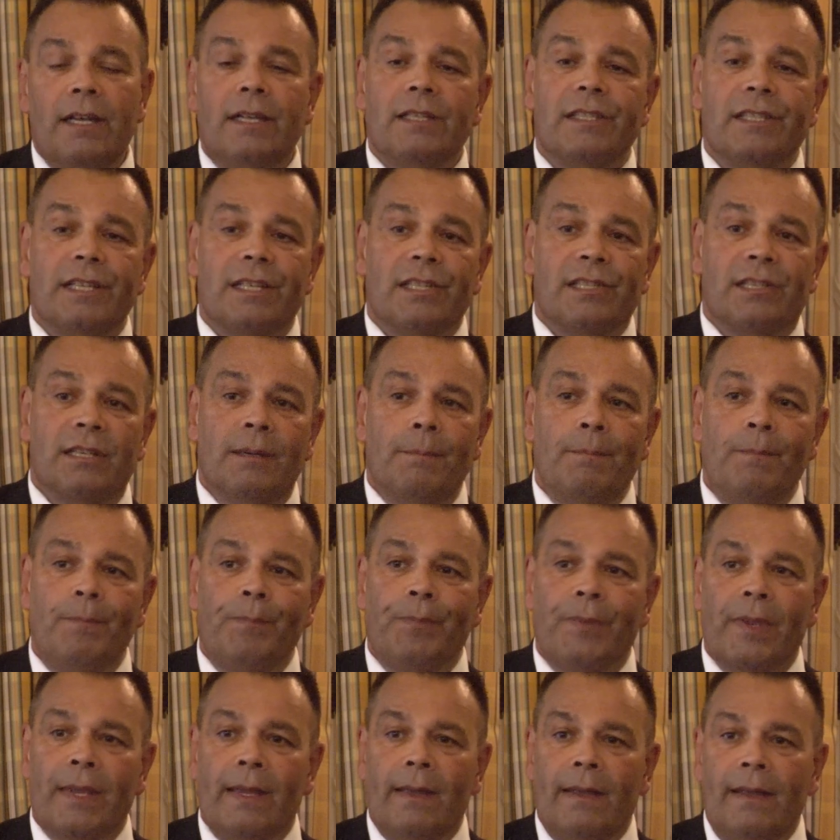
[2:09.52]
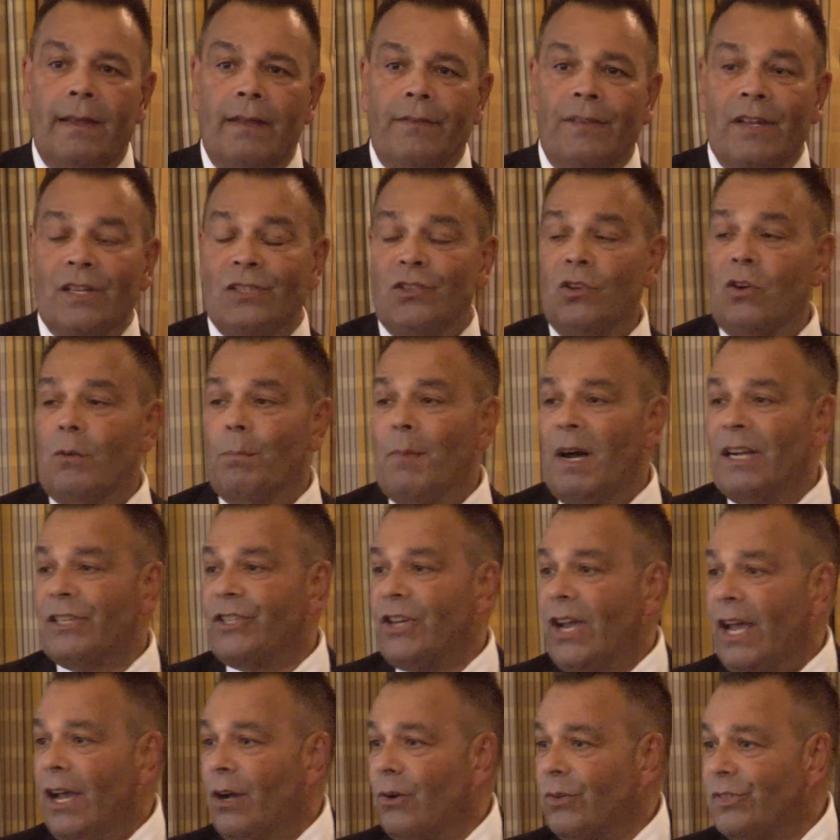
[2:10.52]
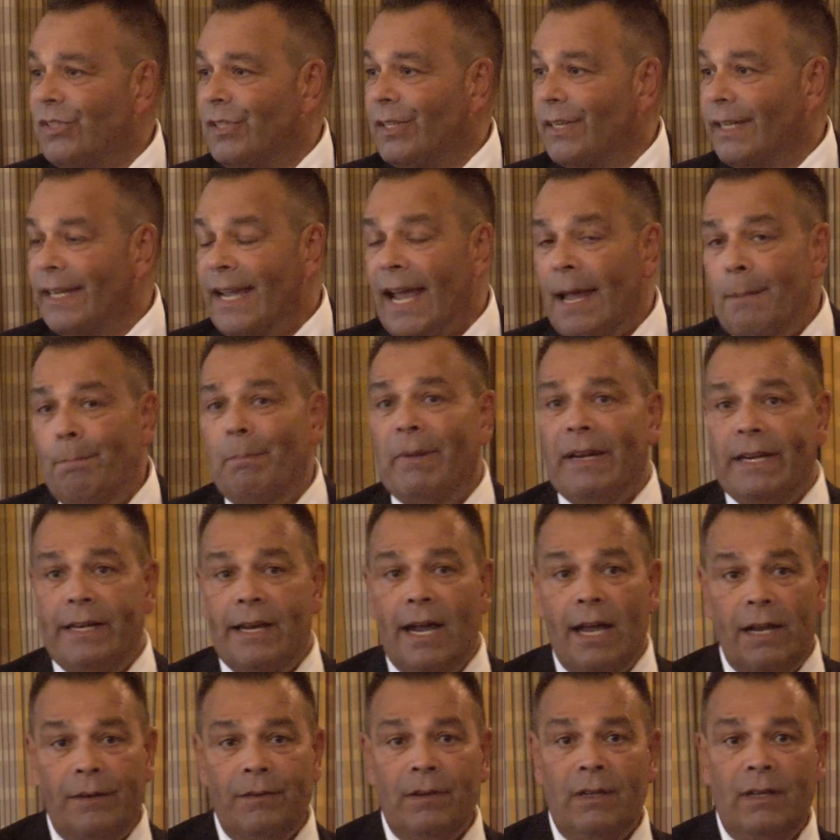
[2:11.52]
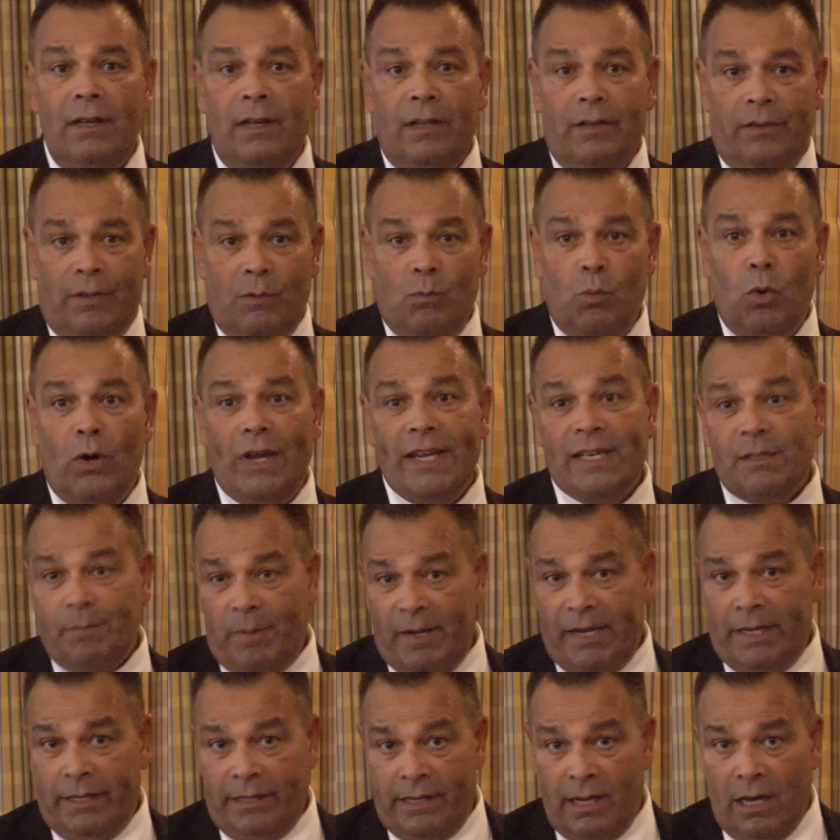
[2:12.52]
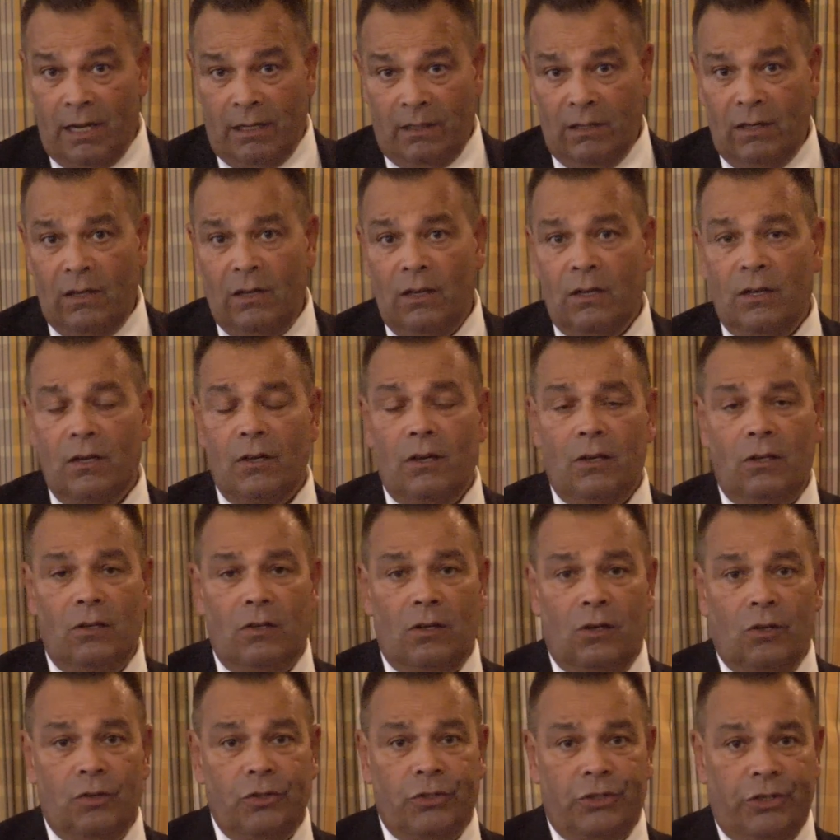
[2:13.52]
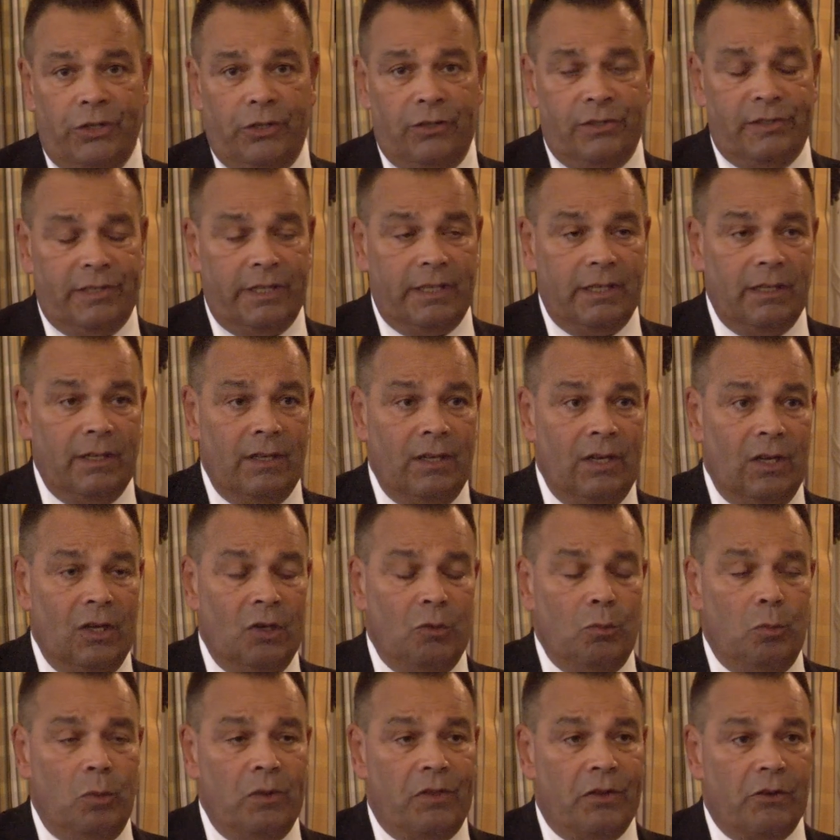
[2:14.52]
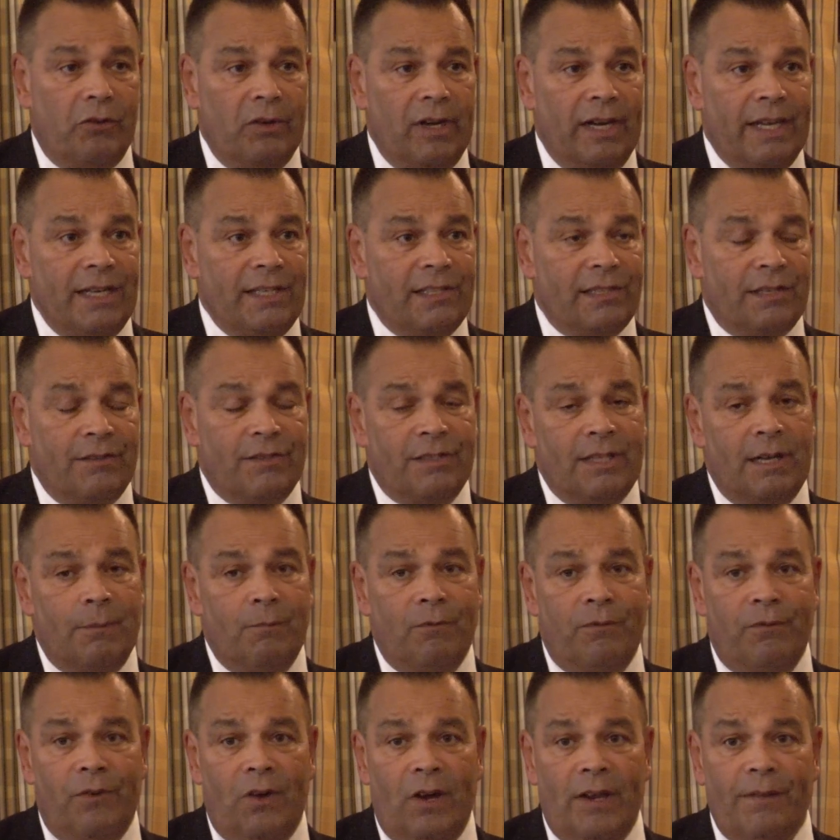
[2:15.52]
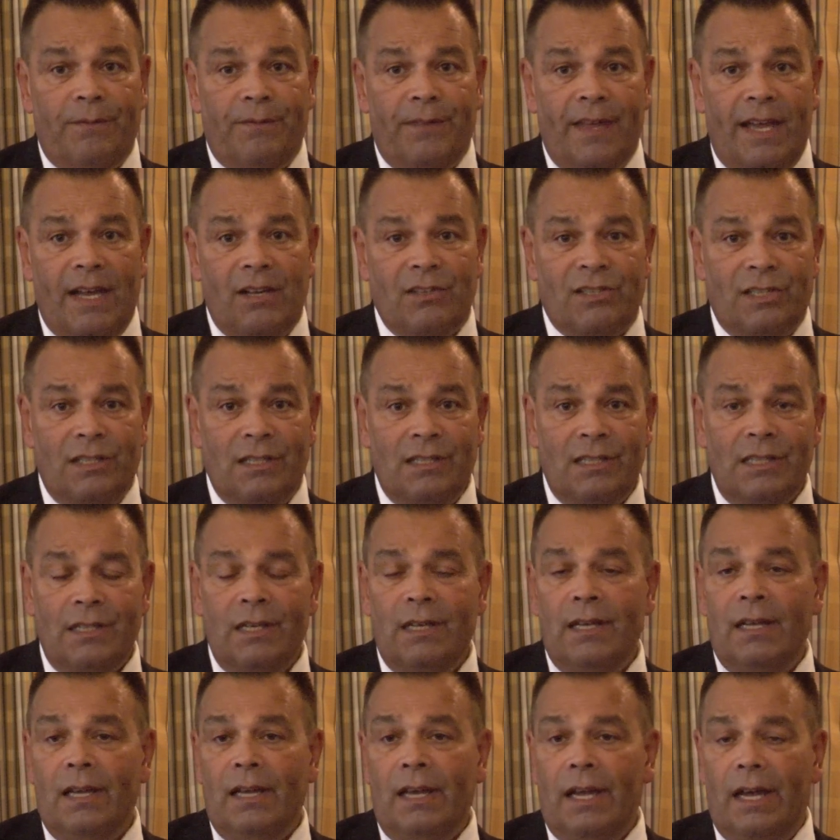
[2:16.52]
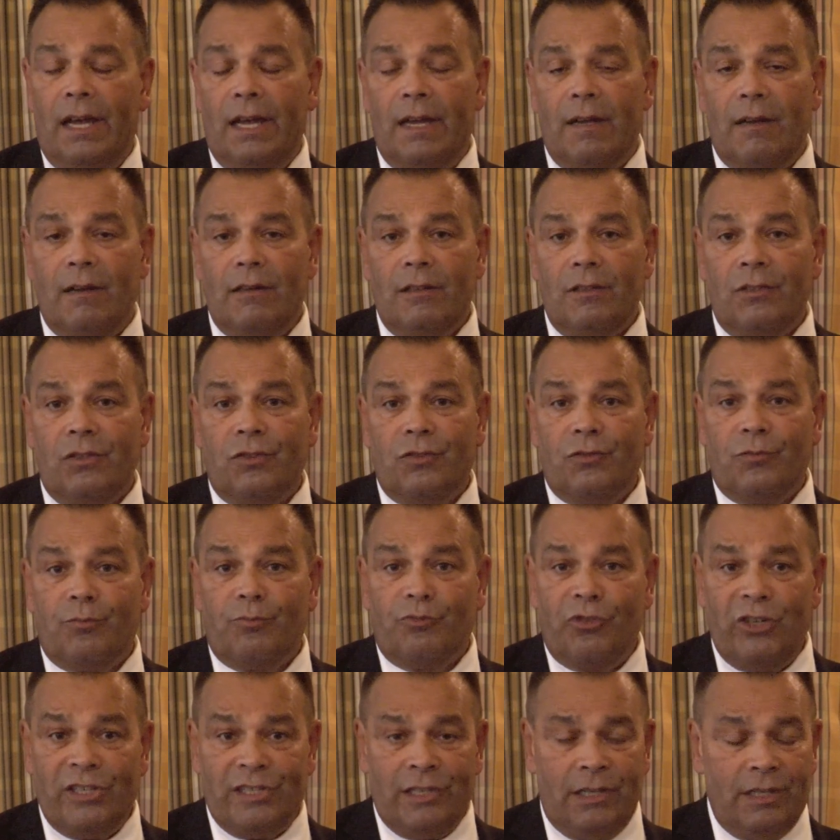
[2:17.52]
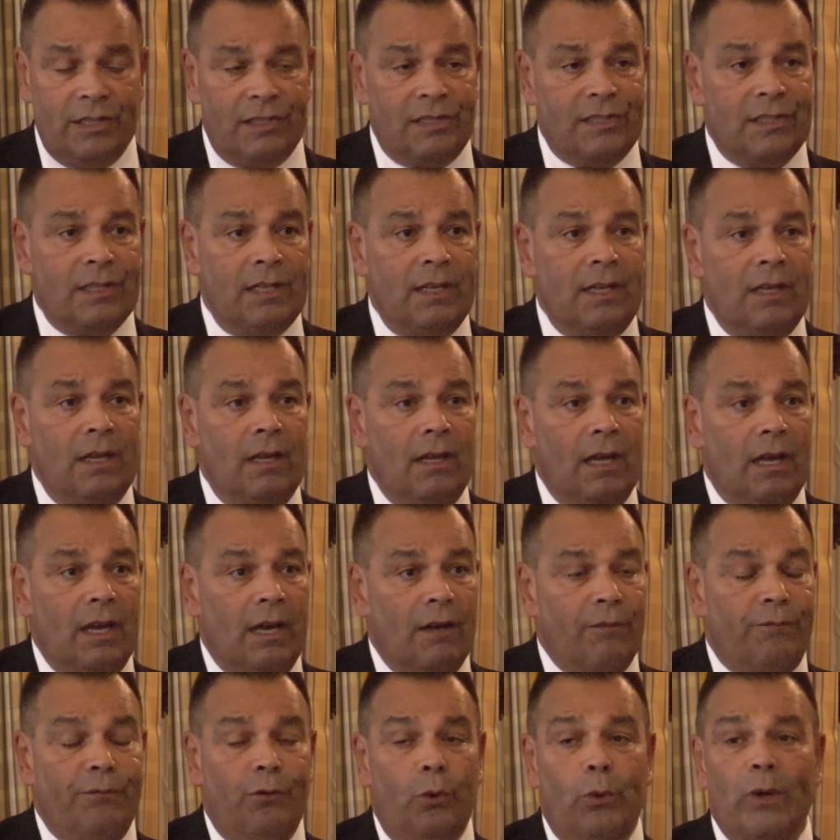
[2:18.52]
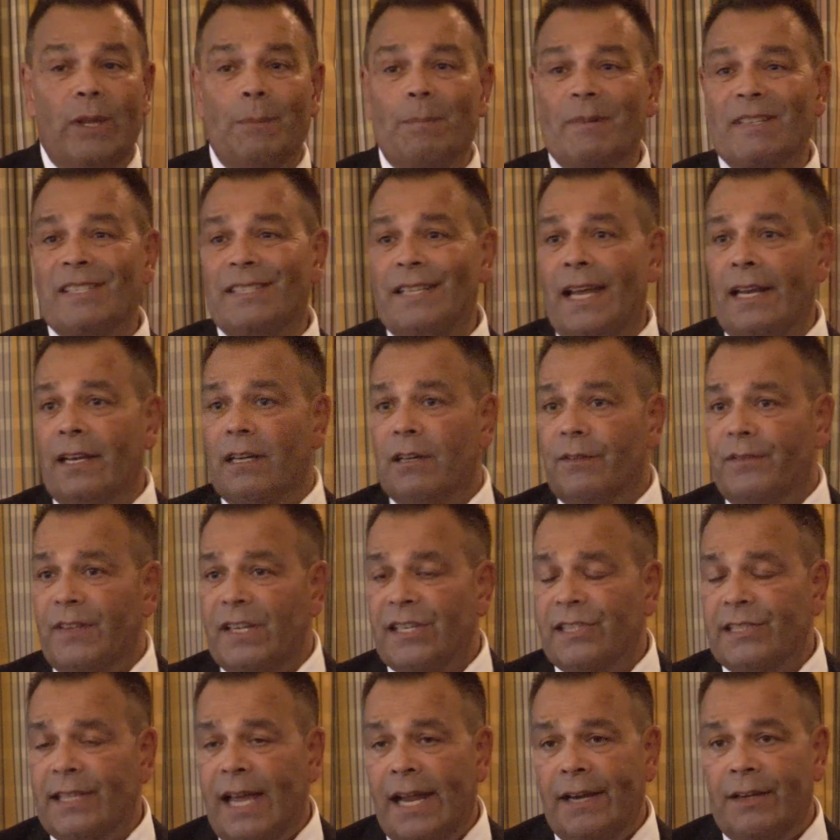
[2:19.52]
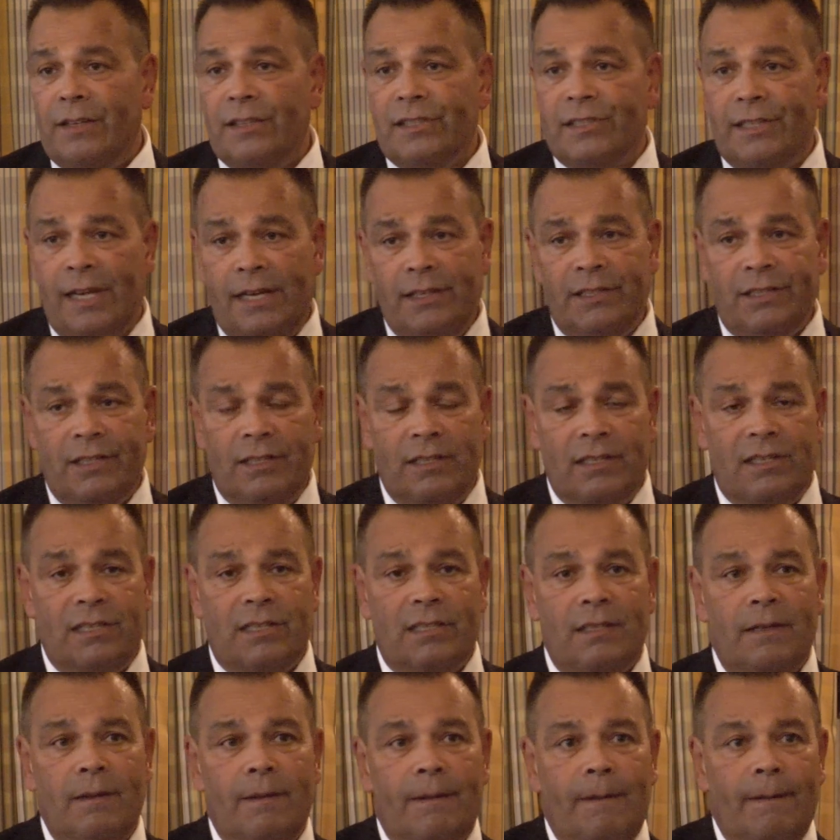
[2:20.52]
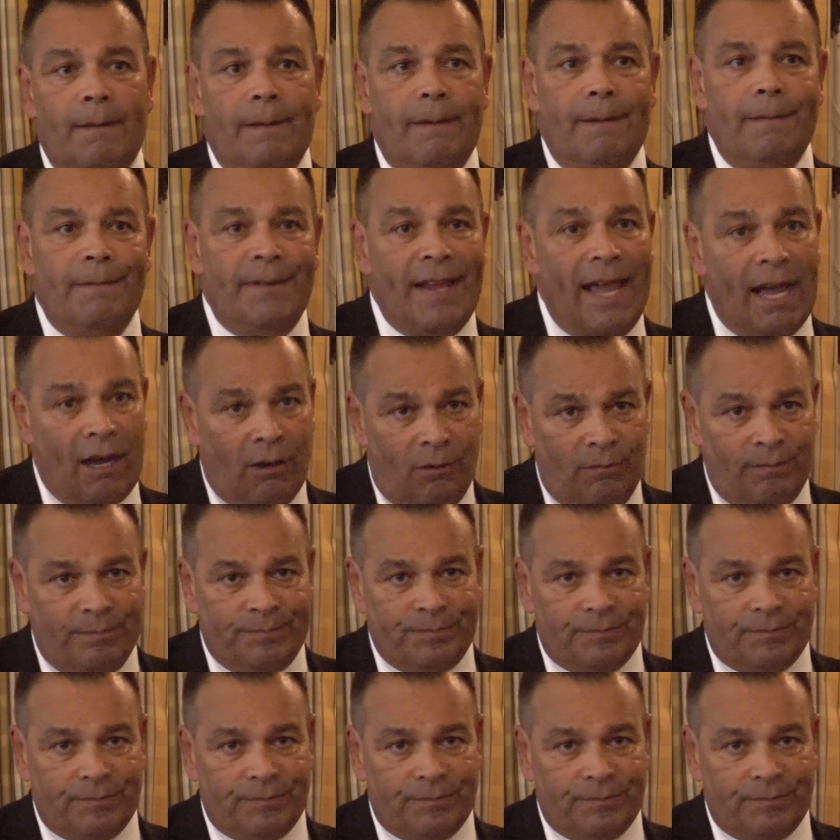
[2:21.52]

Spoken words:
system, there's not much else that can be done than what is being done on Tuesday, with the release of some 5,000 prisoners, 40% of their standard sentence. Now,